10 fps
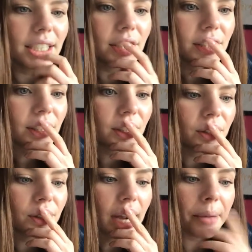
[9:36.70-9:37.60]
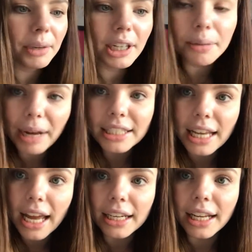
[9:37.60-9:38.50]
So I'm gonna get back
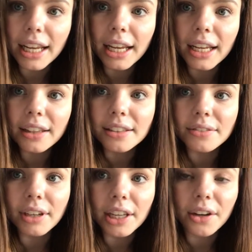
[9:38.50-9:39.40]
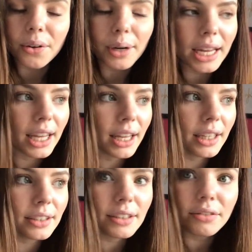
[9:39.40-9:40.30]
to editing this video
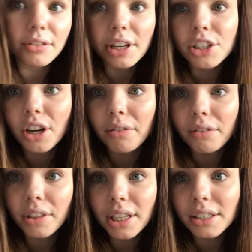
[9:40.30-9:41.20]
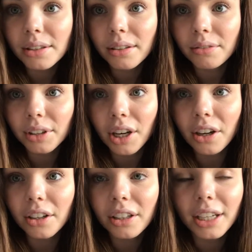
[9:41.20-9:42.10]
and finish off this
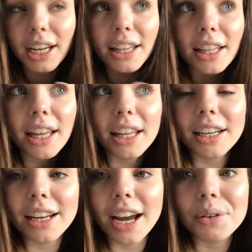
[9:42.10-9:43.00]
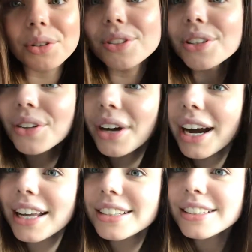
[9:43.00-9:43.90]
vlog and then I will see you
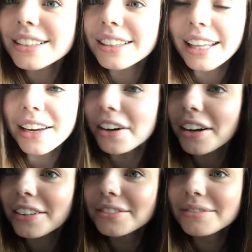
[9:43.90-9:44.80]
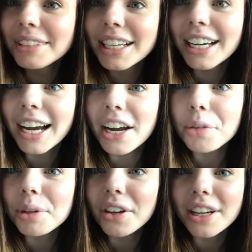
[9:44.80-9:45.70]
guys later. I
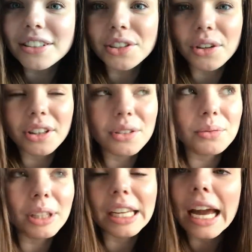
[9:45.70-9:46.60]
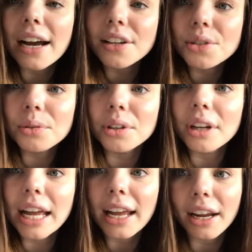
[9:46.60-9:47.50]
hope that you guys enjoyed this really
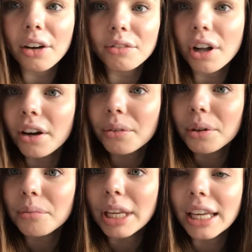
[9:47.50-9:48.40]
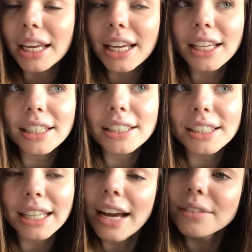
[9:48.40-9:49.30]
casual hangout vlog with me, and
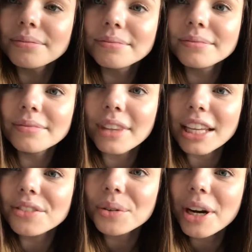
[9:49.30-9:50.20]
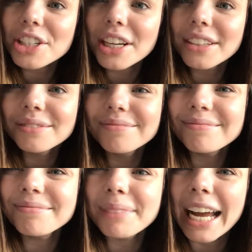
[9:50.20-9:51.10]
yeah, thanks for watching.
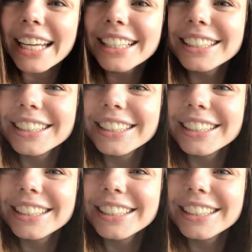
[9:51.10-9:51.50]
Bye.